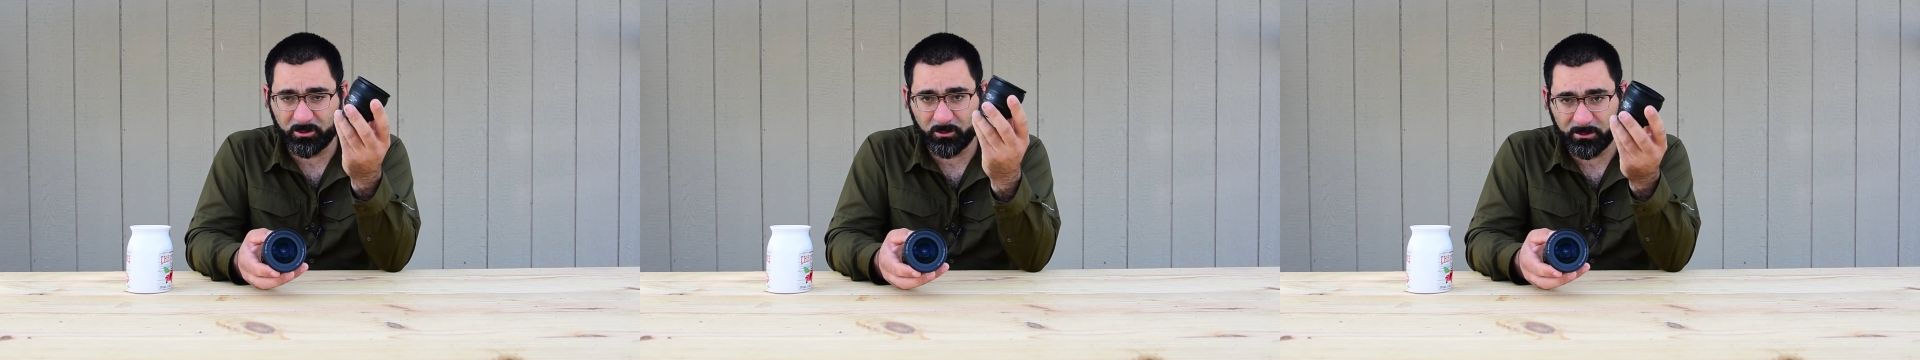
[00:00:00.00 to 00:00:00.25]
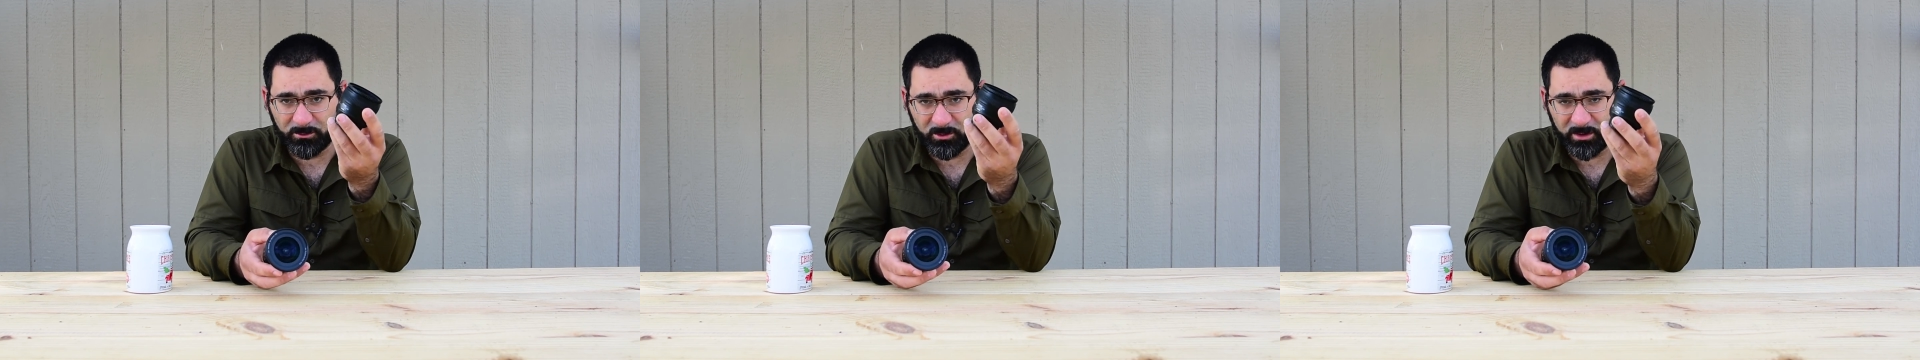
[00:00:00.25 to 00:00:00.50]

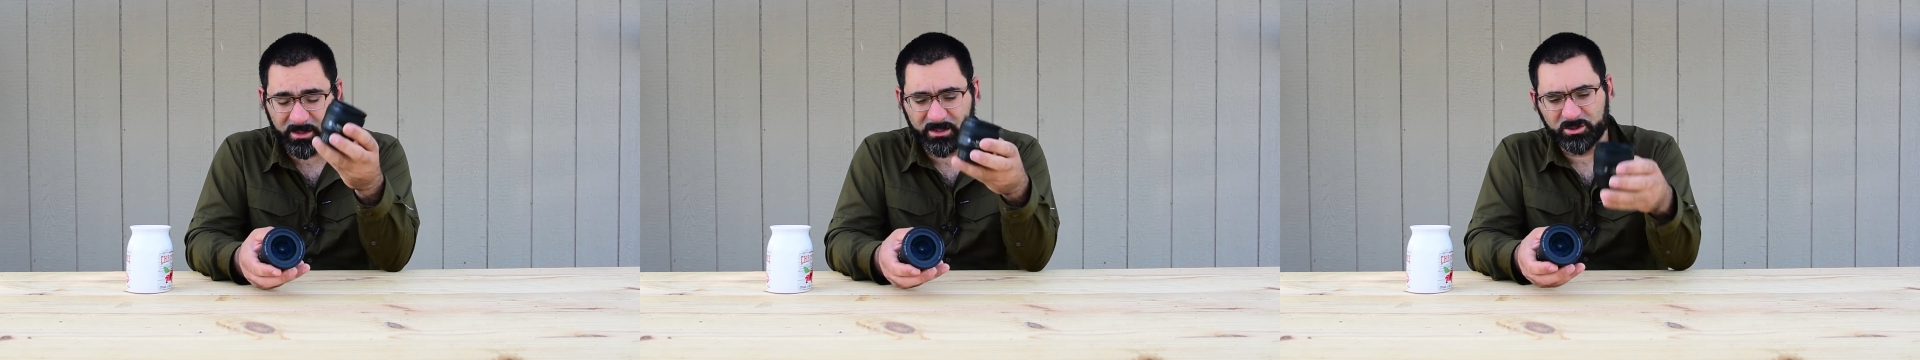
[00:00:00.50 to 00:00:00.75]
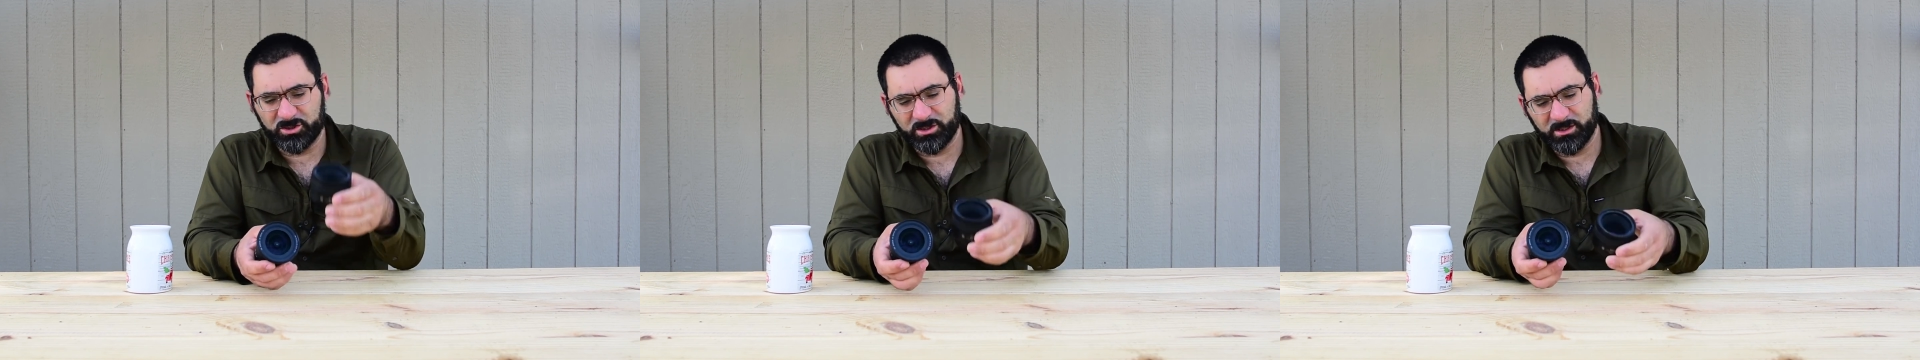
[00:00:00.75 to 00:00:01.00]

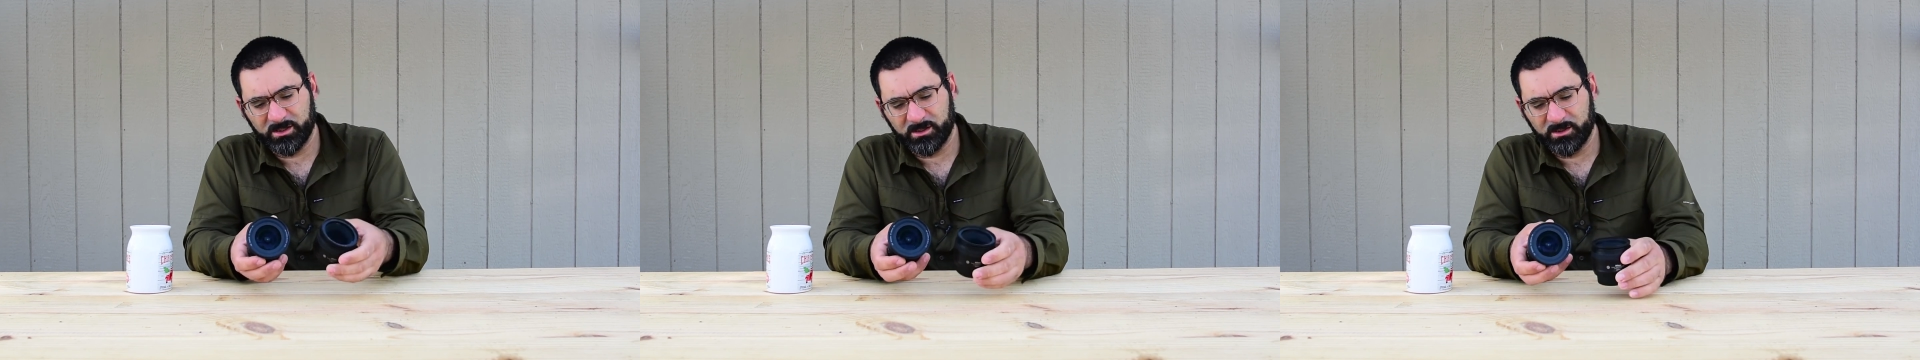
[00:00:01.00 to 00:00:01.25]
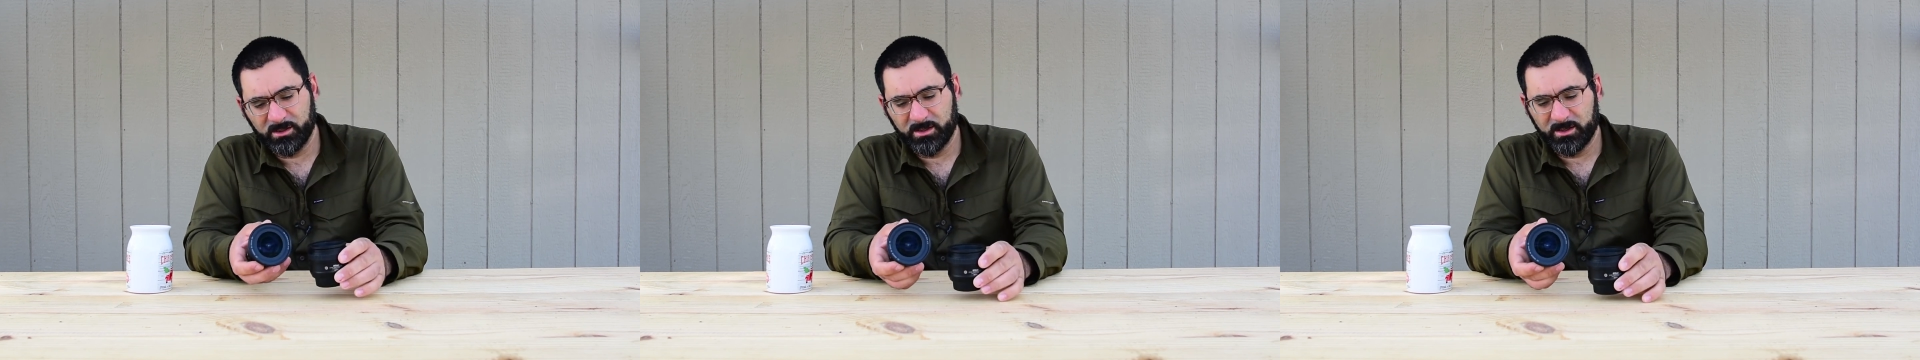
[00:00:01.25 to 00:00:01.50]
1.8 G,
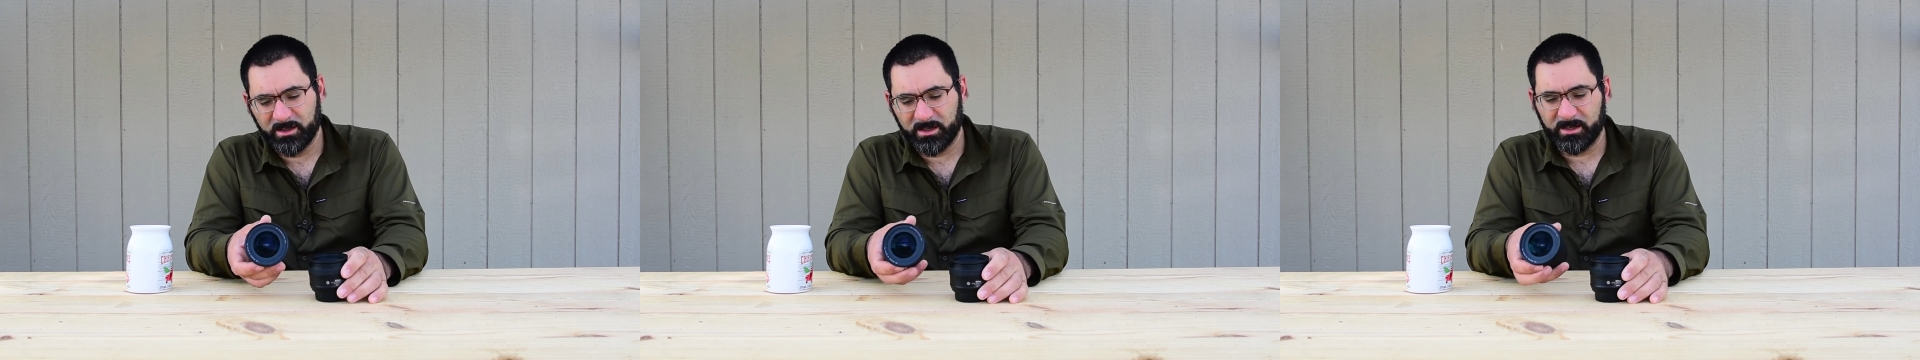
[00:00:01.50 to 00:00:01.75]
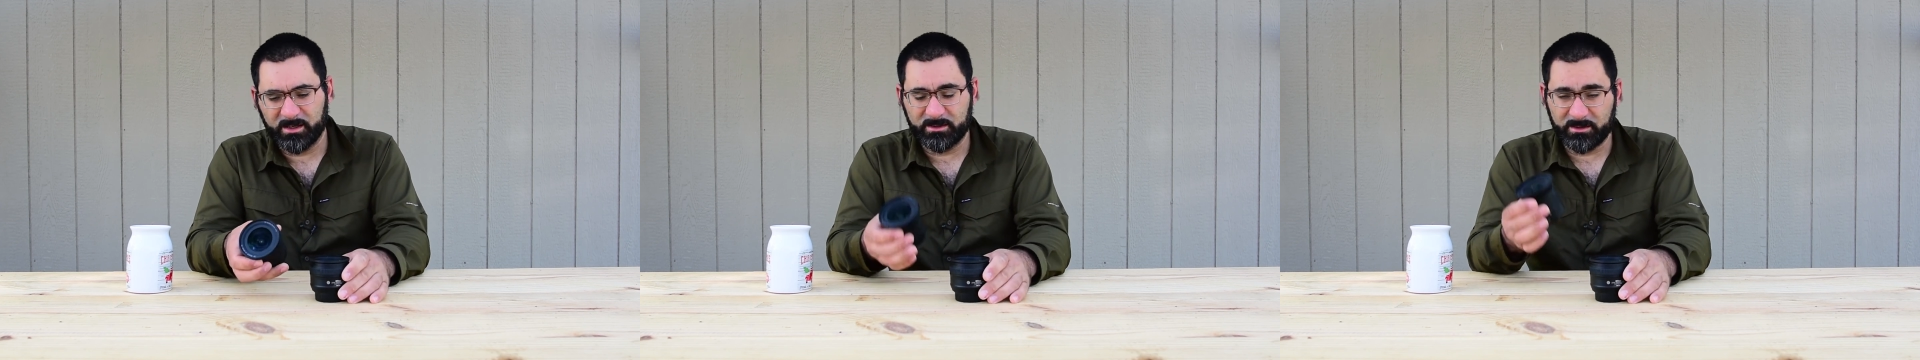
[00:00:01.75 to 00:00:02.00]

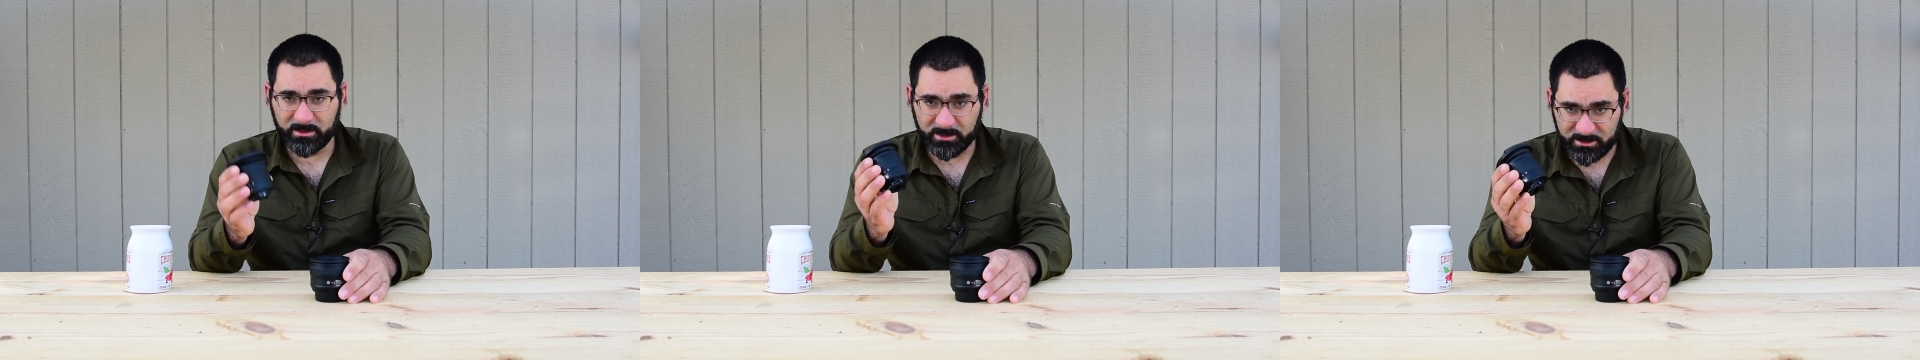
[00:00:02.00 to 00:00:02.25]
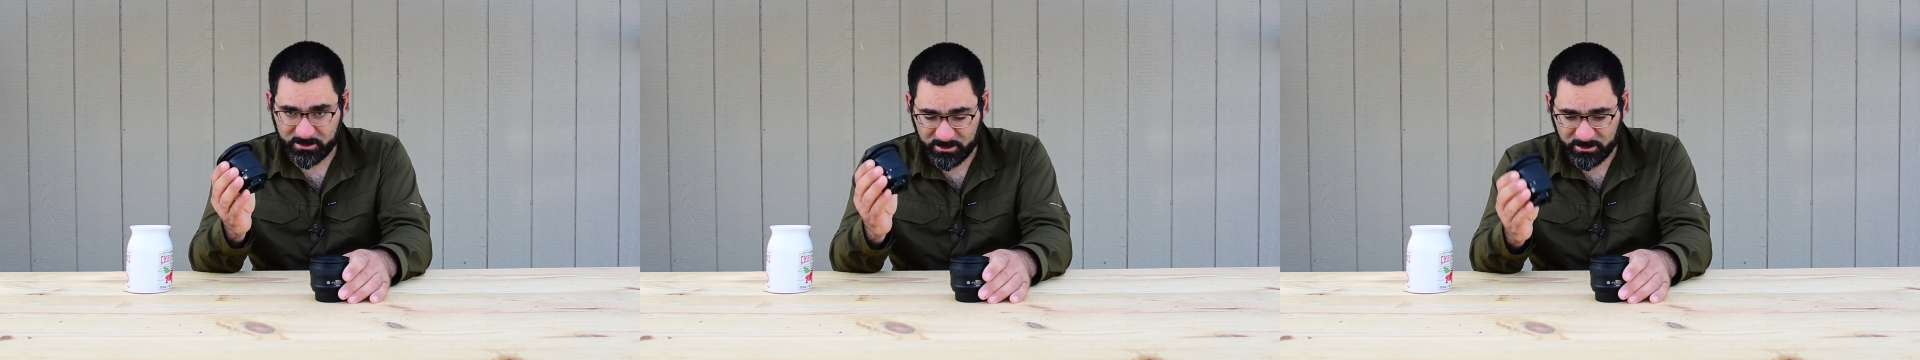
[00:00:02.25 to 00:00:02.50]
and
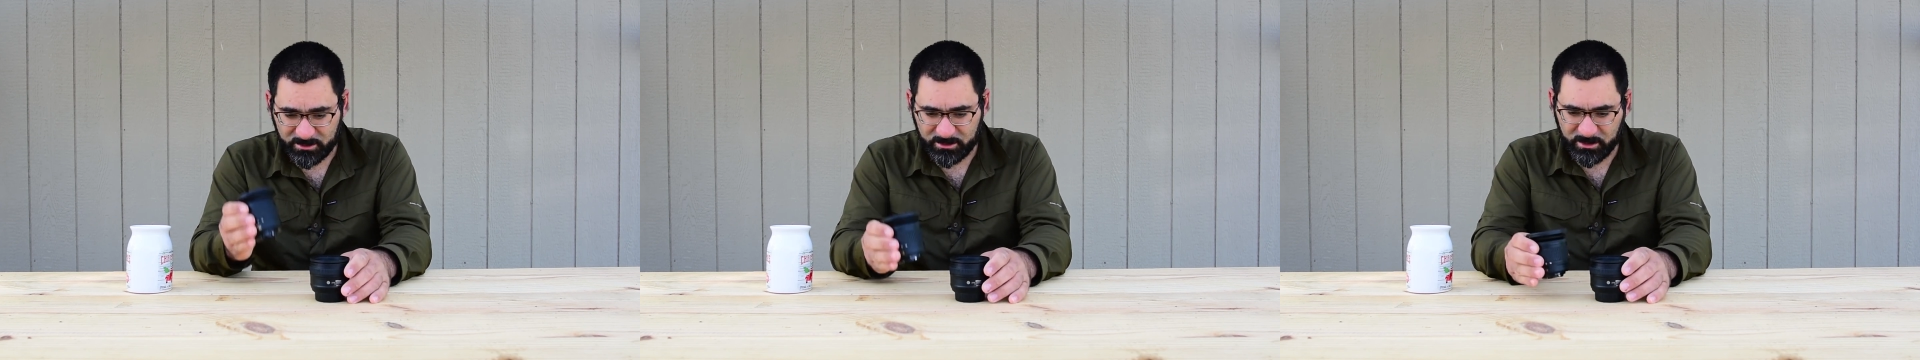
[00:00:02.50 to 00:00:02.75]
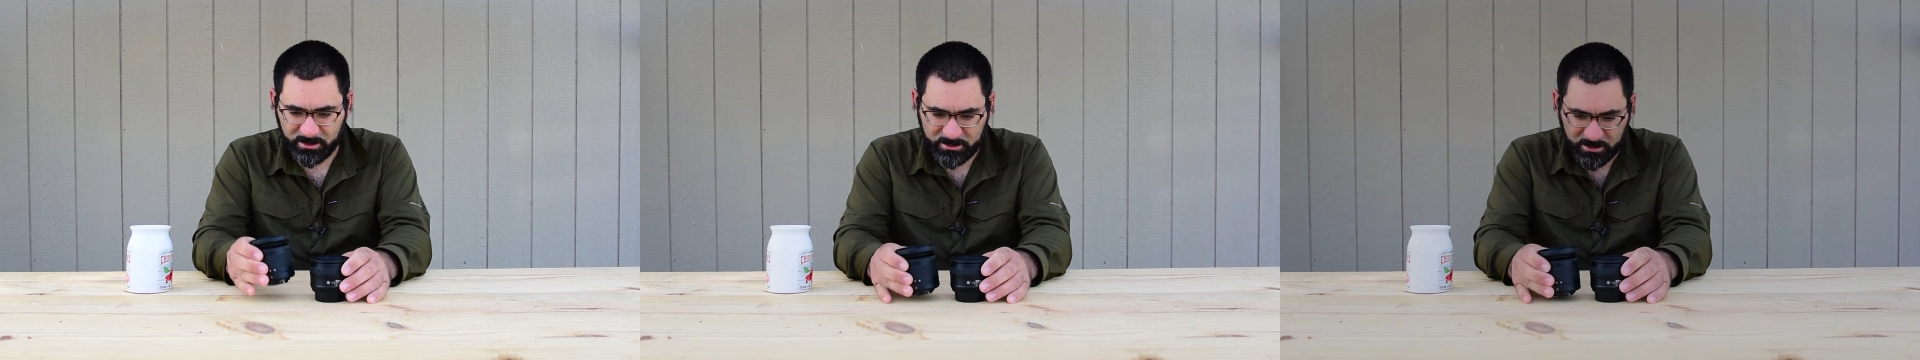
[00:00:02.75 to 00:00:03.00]
this is
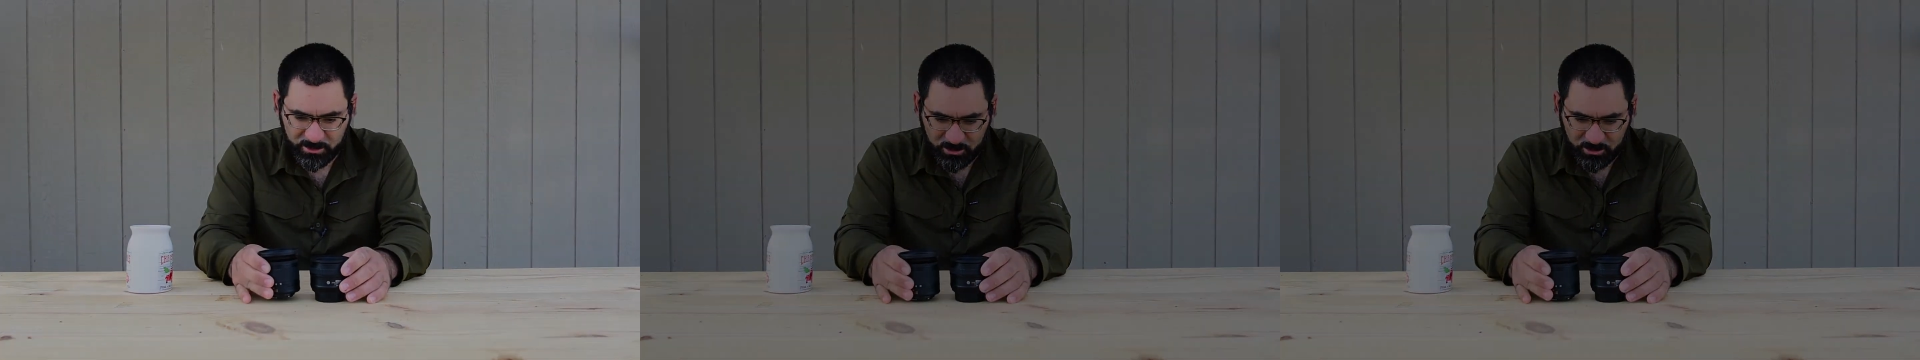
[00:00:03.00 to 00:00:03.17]
the 10